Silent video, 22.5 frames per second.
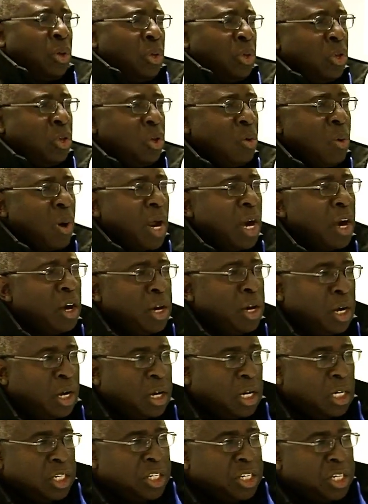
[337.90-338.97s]
you are not
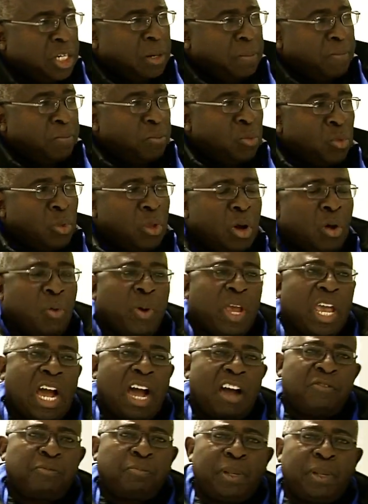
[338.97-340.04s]
a country. And we
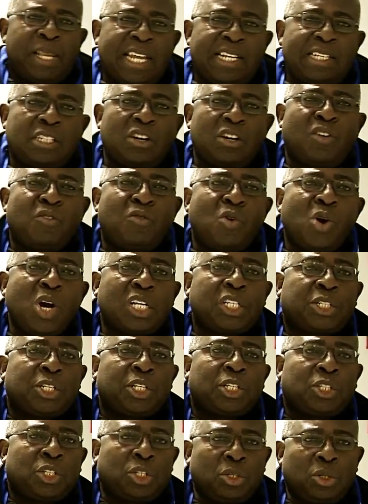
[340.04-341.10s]
have plenty of work
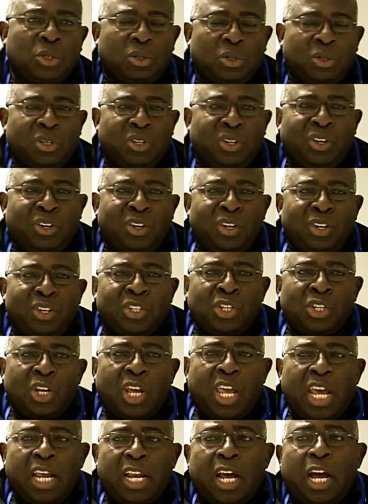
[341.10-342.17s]
to do to
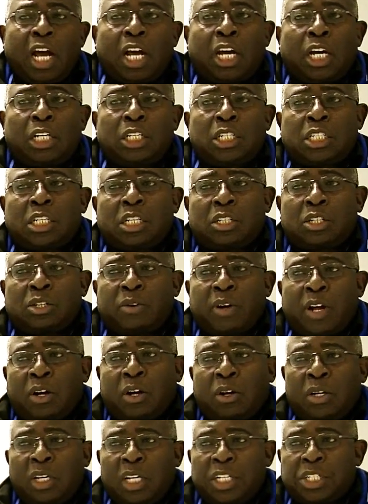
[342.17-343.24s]
get our country to
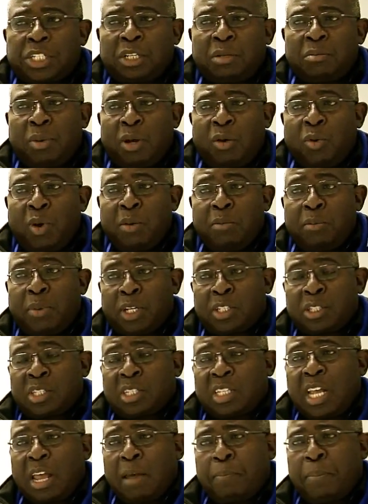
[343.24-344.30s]
recognition, but we must
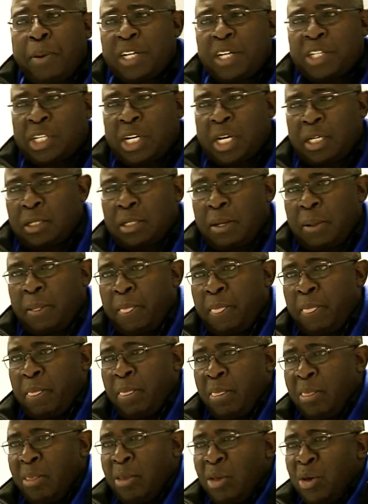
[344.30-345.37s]
stay patient.
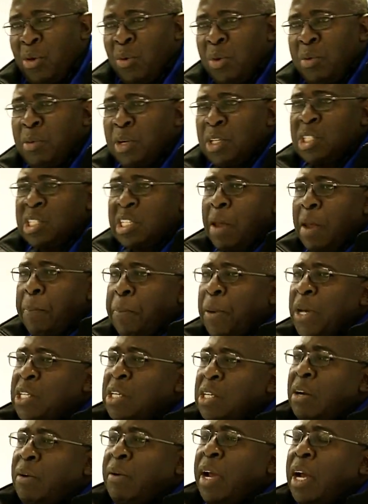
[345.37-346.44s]
We must stay
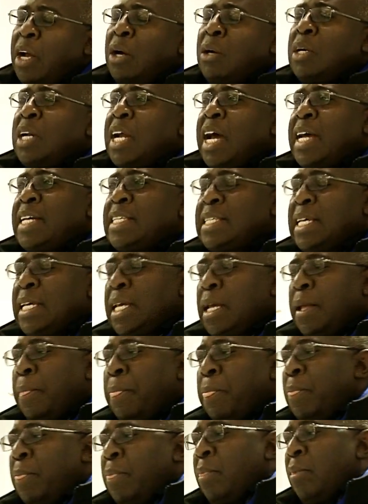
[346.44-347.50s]
patient,
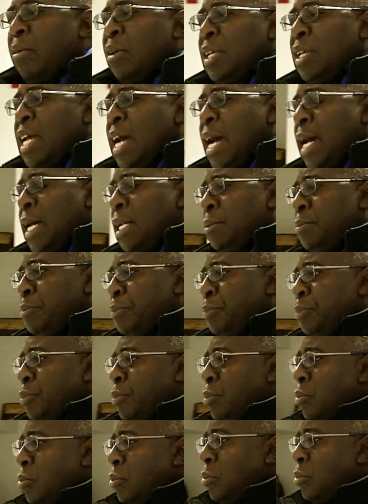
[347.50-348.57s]
recognizing that
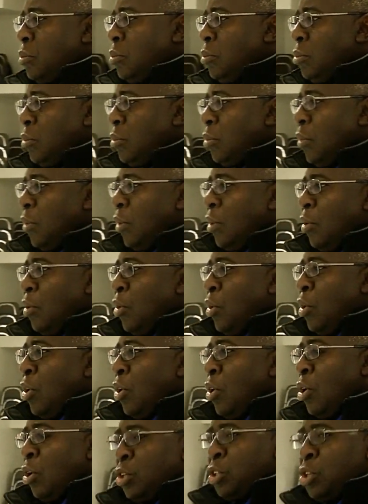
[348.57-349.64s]

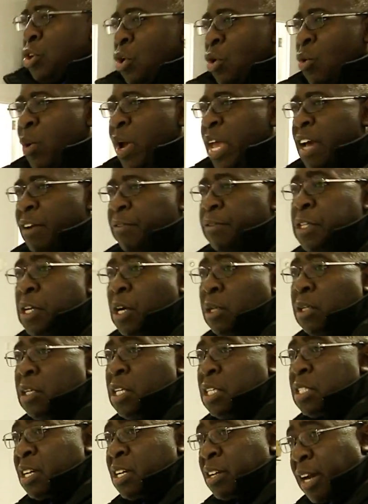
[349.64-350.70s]
although we have done
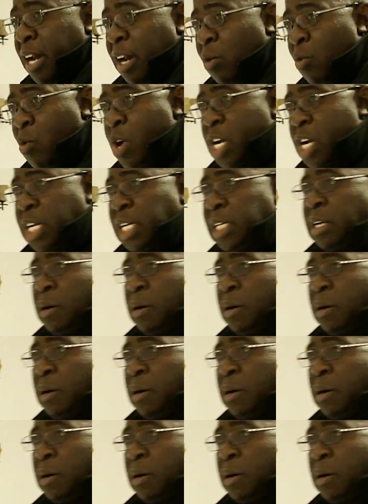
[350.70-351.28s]
this great work in